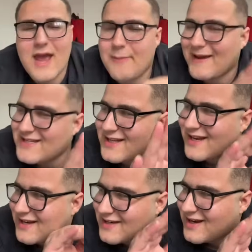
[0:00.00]
And basically,
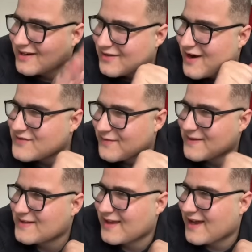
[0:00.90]
it derives
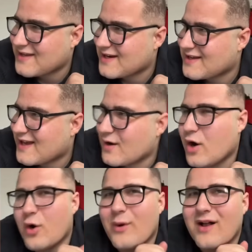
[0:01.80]
from the idea that,
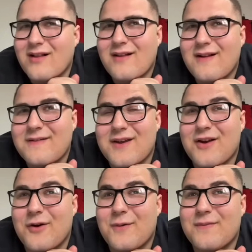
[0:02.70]
oh, well,
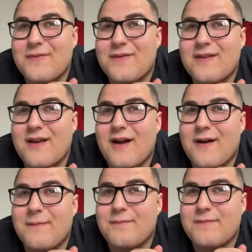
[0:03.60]

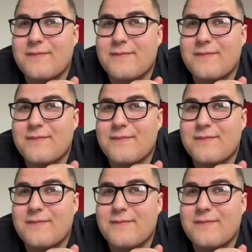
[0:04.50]
how